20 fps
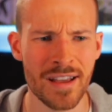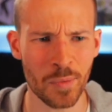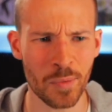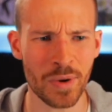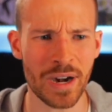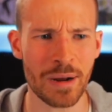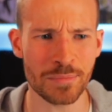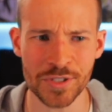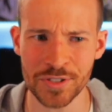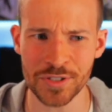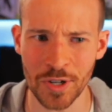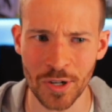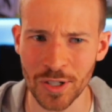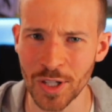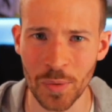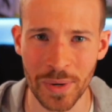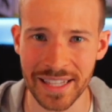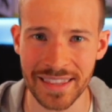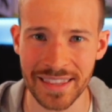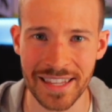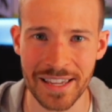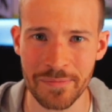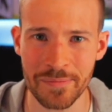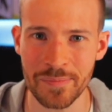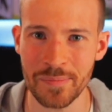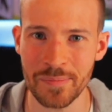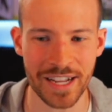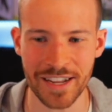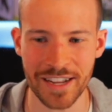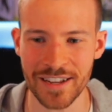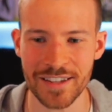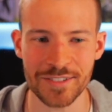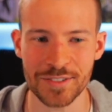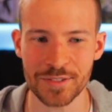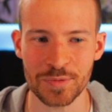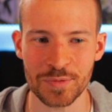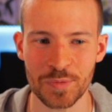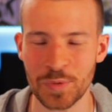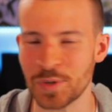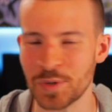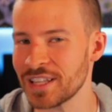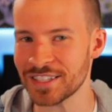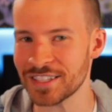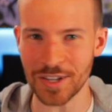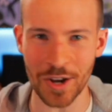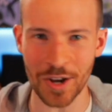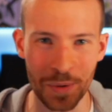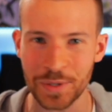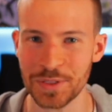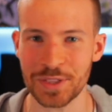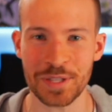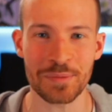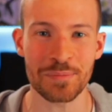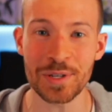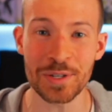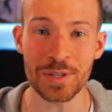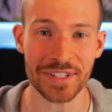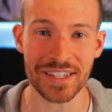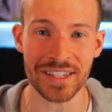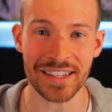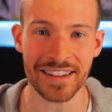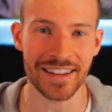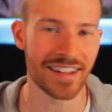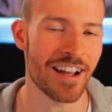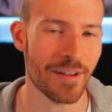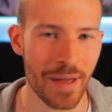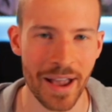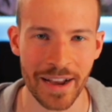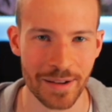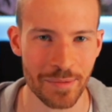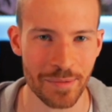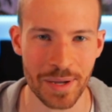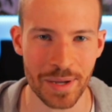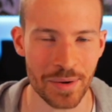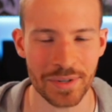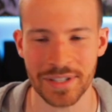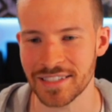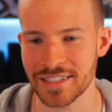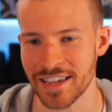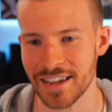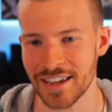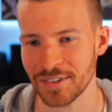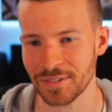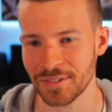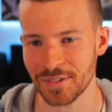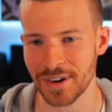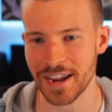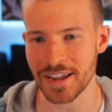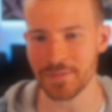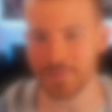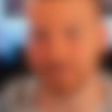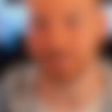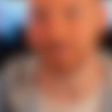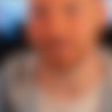when I'm soloing them because when it's all with the music, I'm not gonna be able to tell, right?